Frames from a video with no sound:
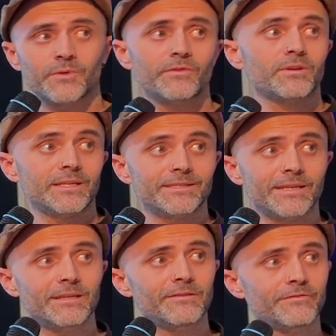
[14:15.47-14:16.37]
we've got an
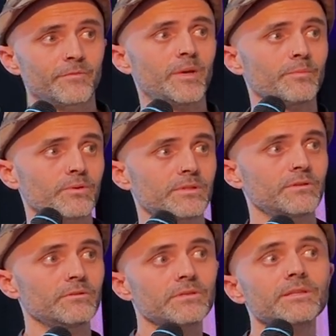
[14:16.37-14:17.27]
incentive for people
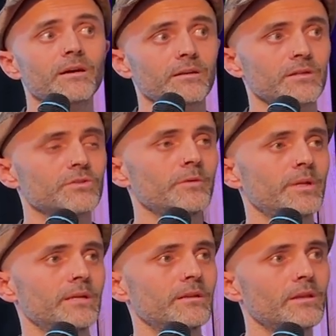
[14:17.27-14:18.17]
to start
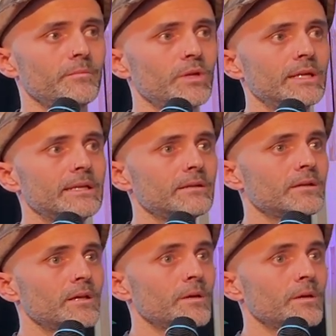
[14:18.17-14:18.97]
contributing to the community.